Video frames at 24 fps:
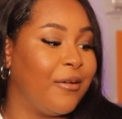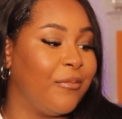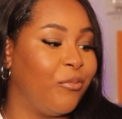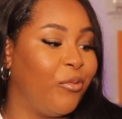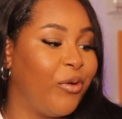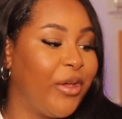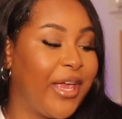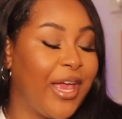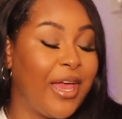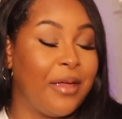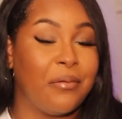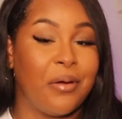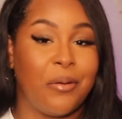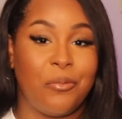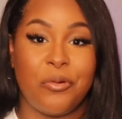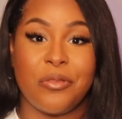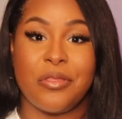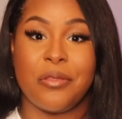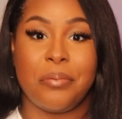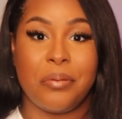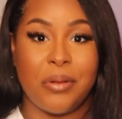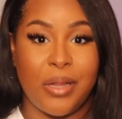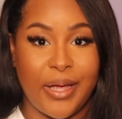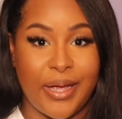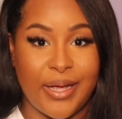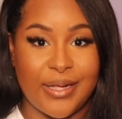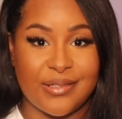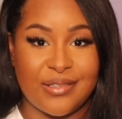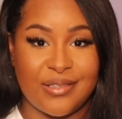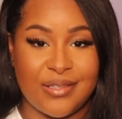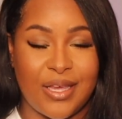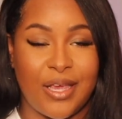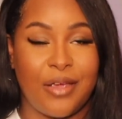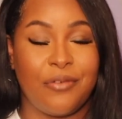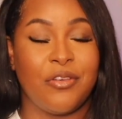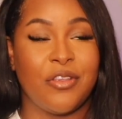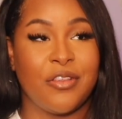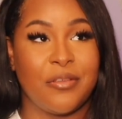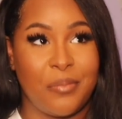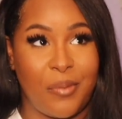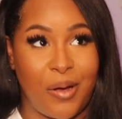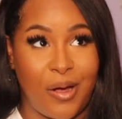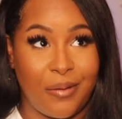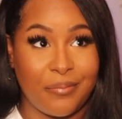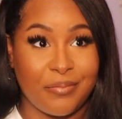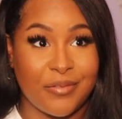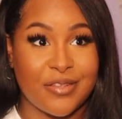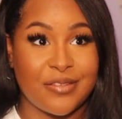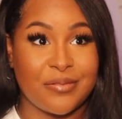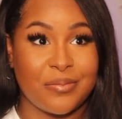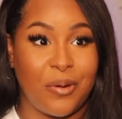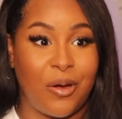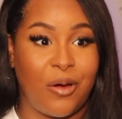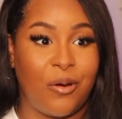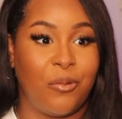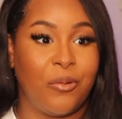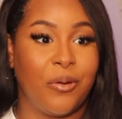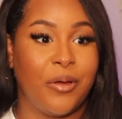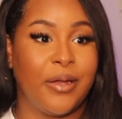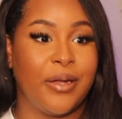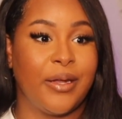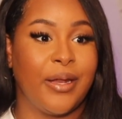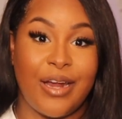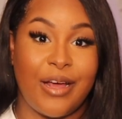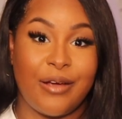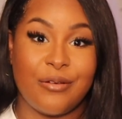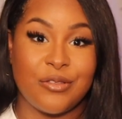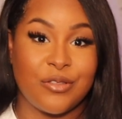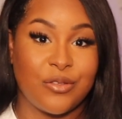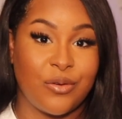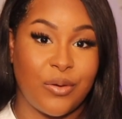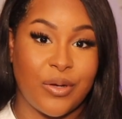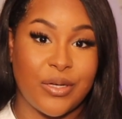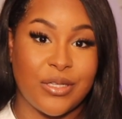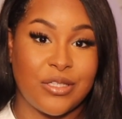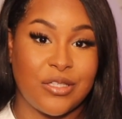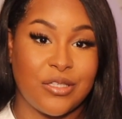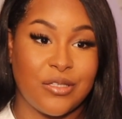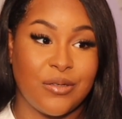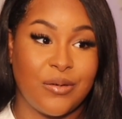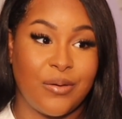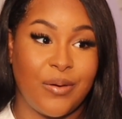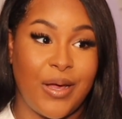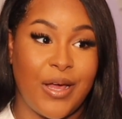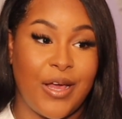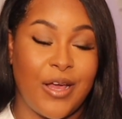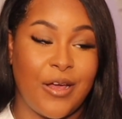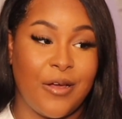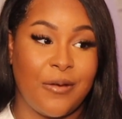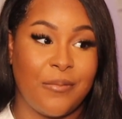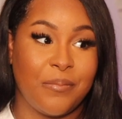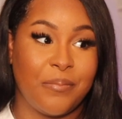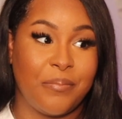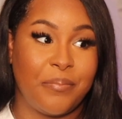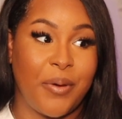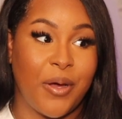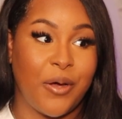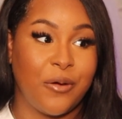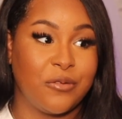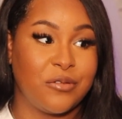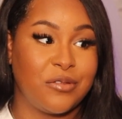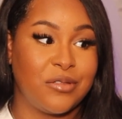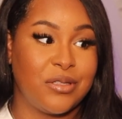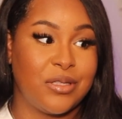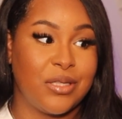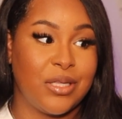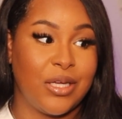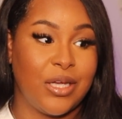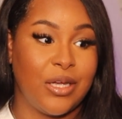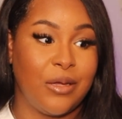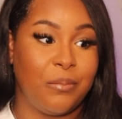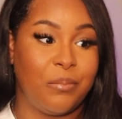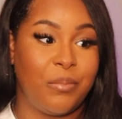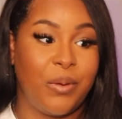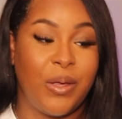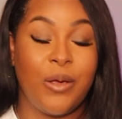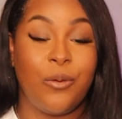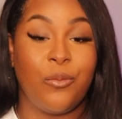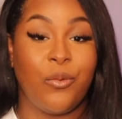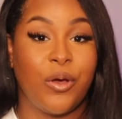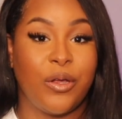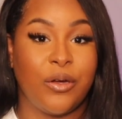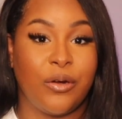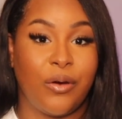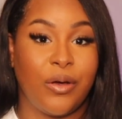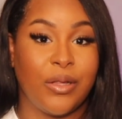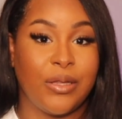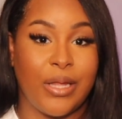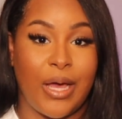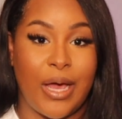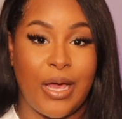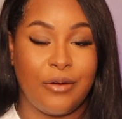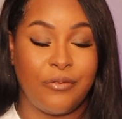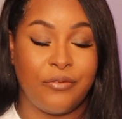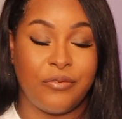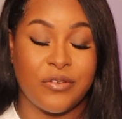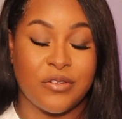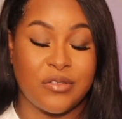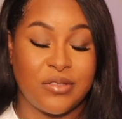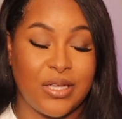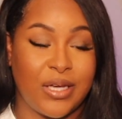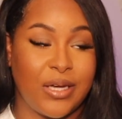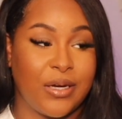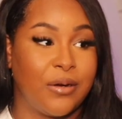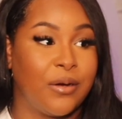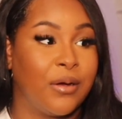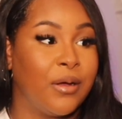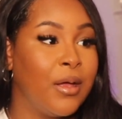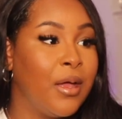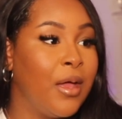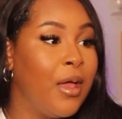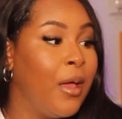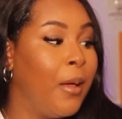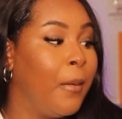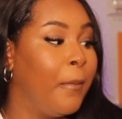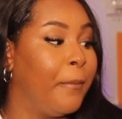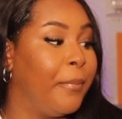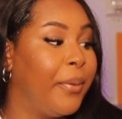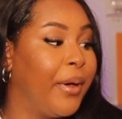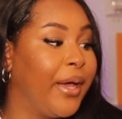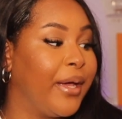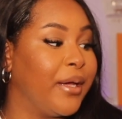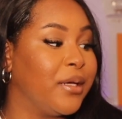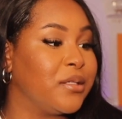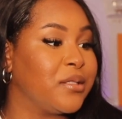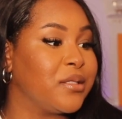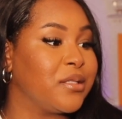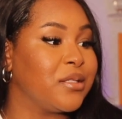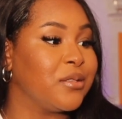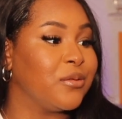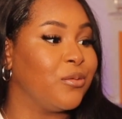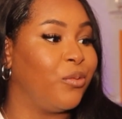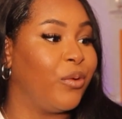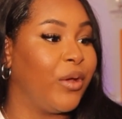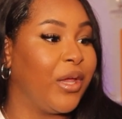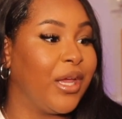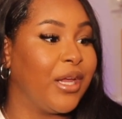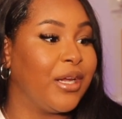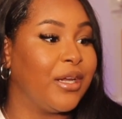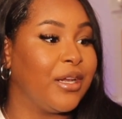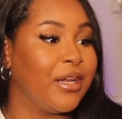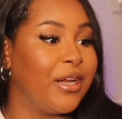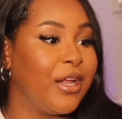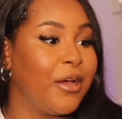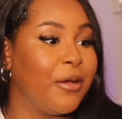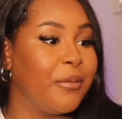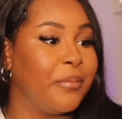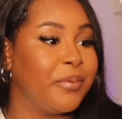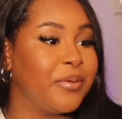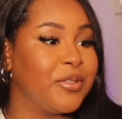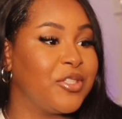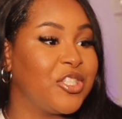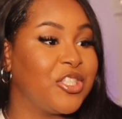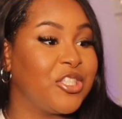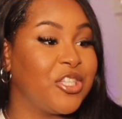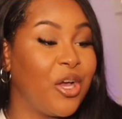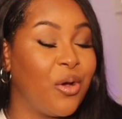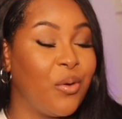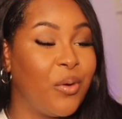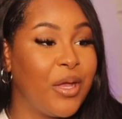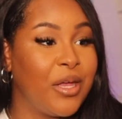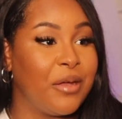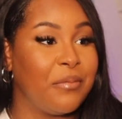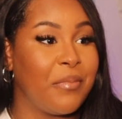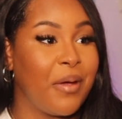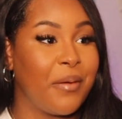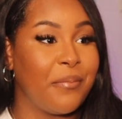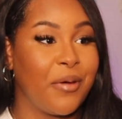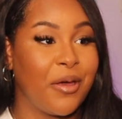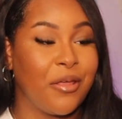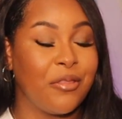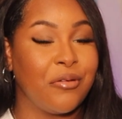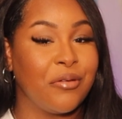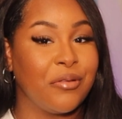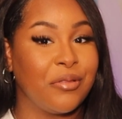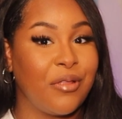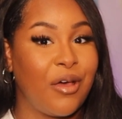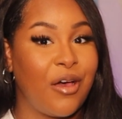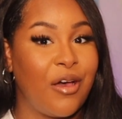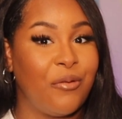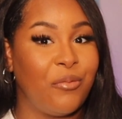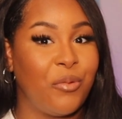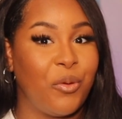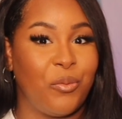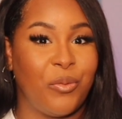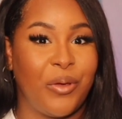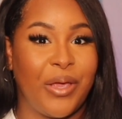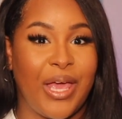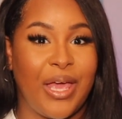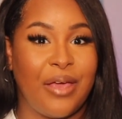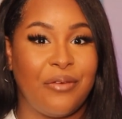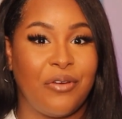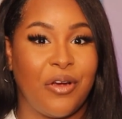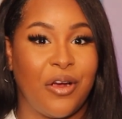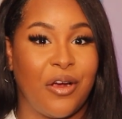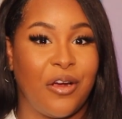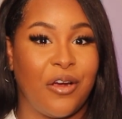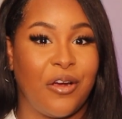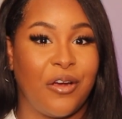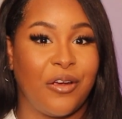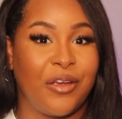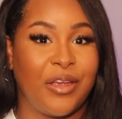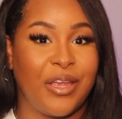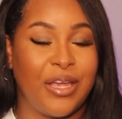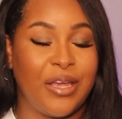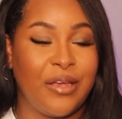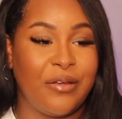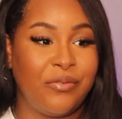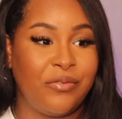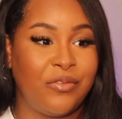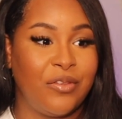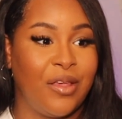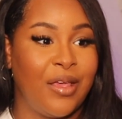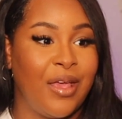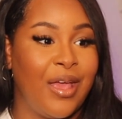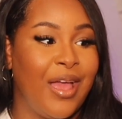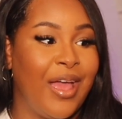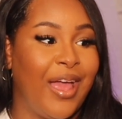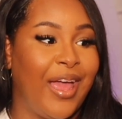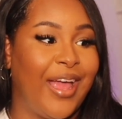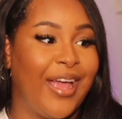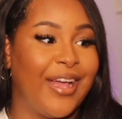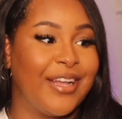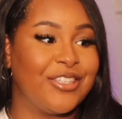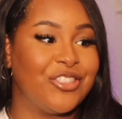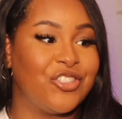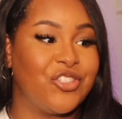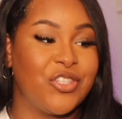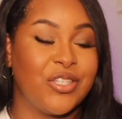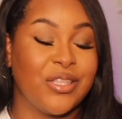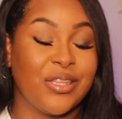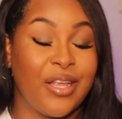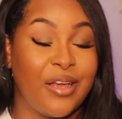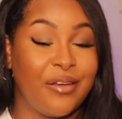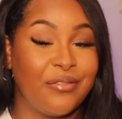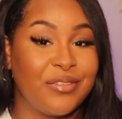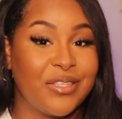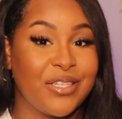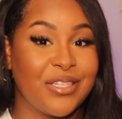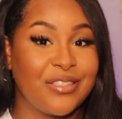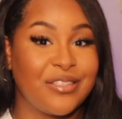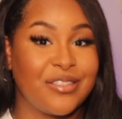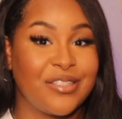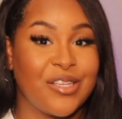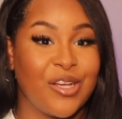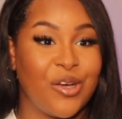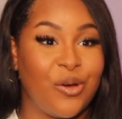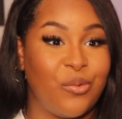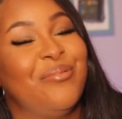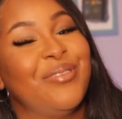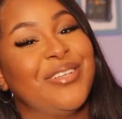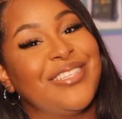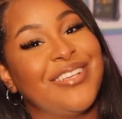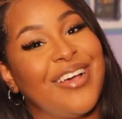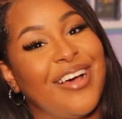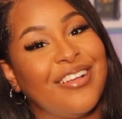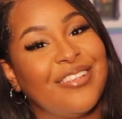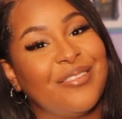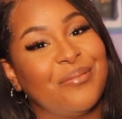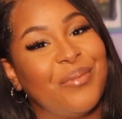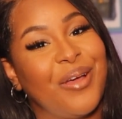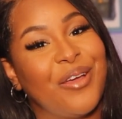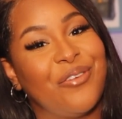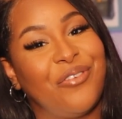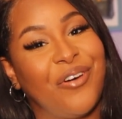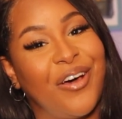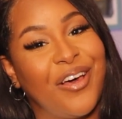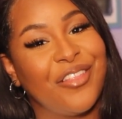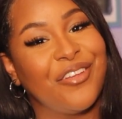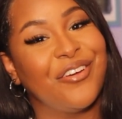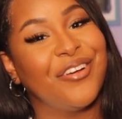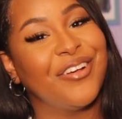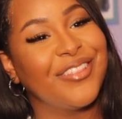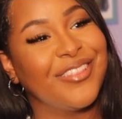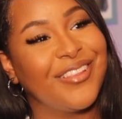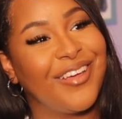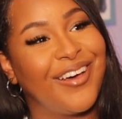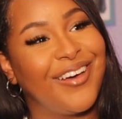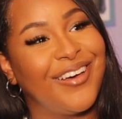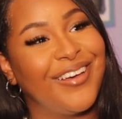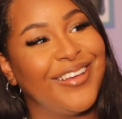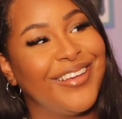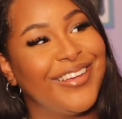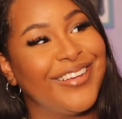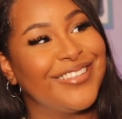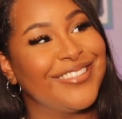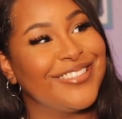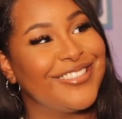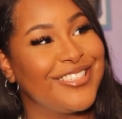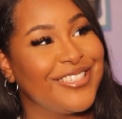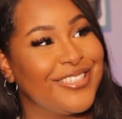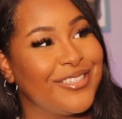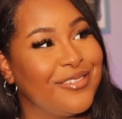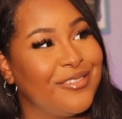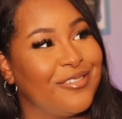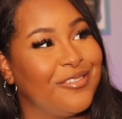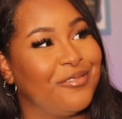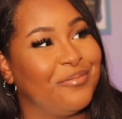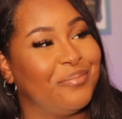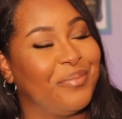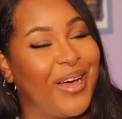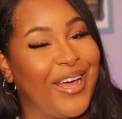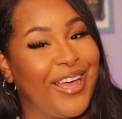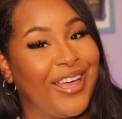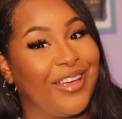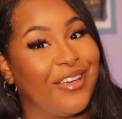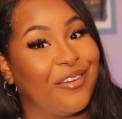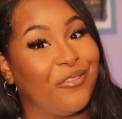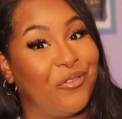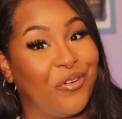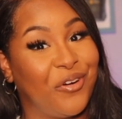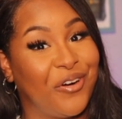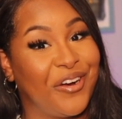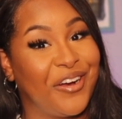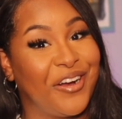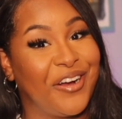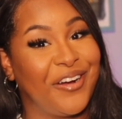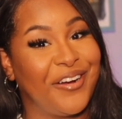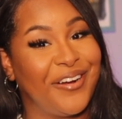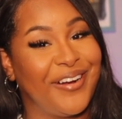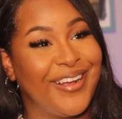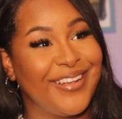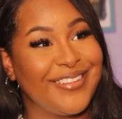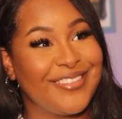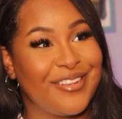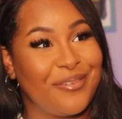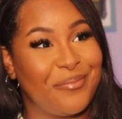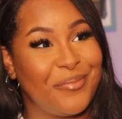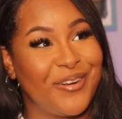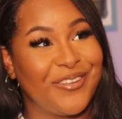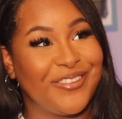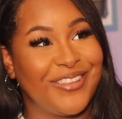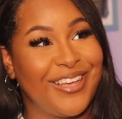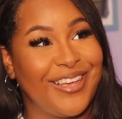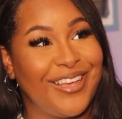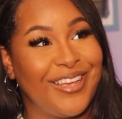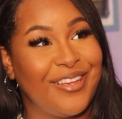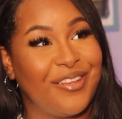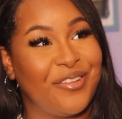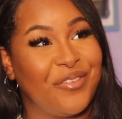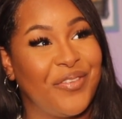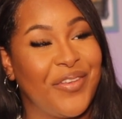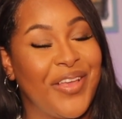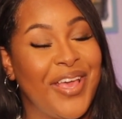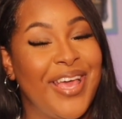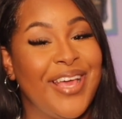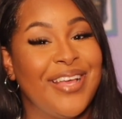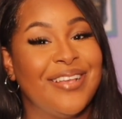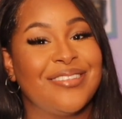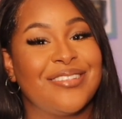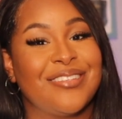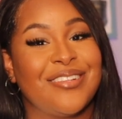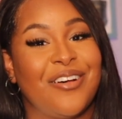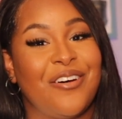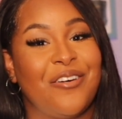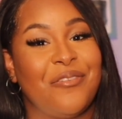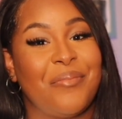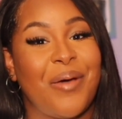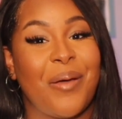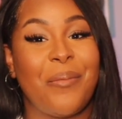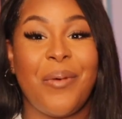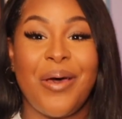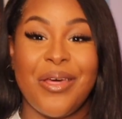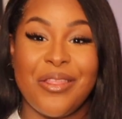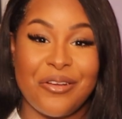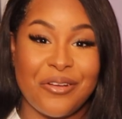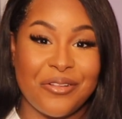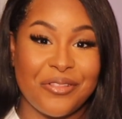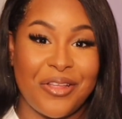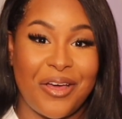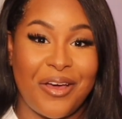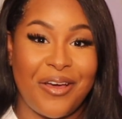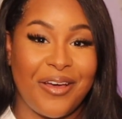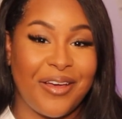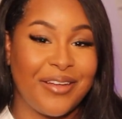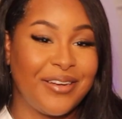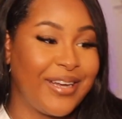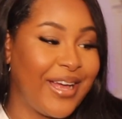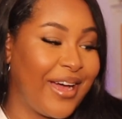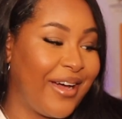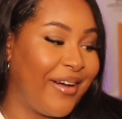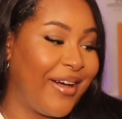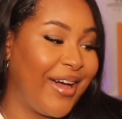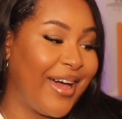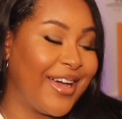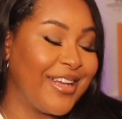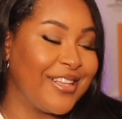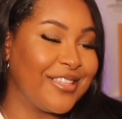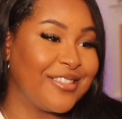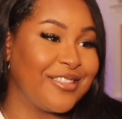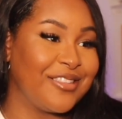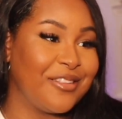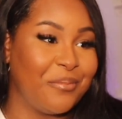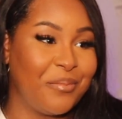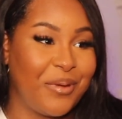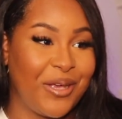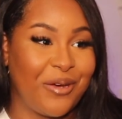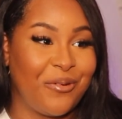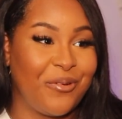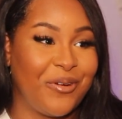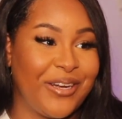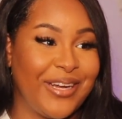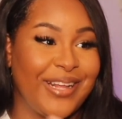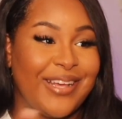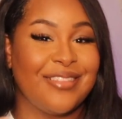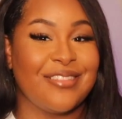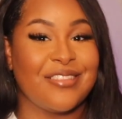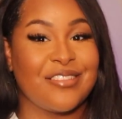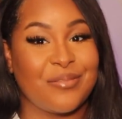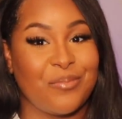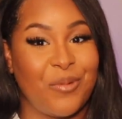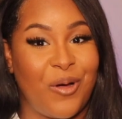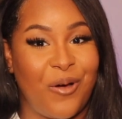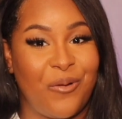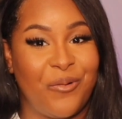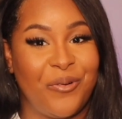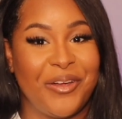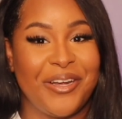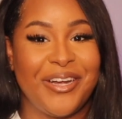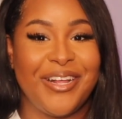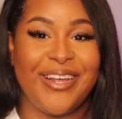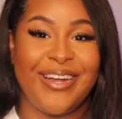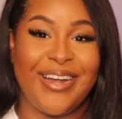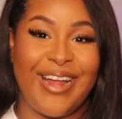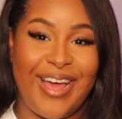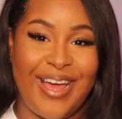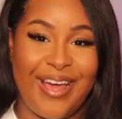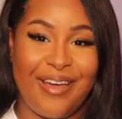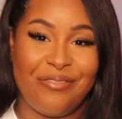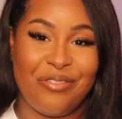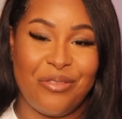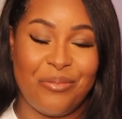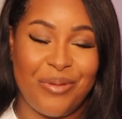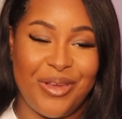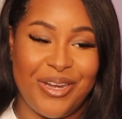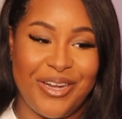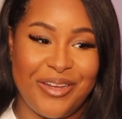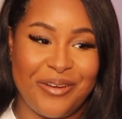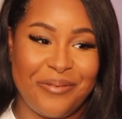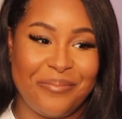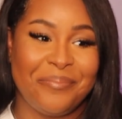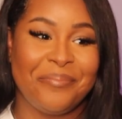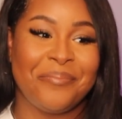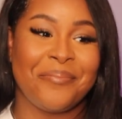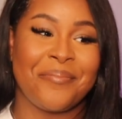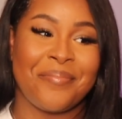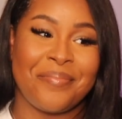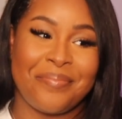we came up with a plan to give his mom the small one. And I was going to post the big one online for sale. But we ended up showing my mother-in-law when we gave her gift, and she loved it. So we talked my father-in-law into buying it for her as her birthday gift. So my mother-in-law now has the big one and the small one, and I have the medium.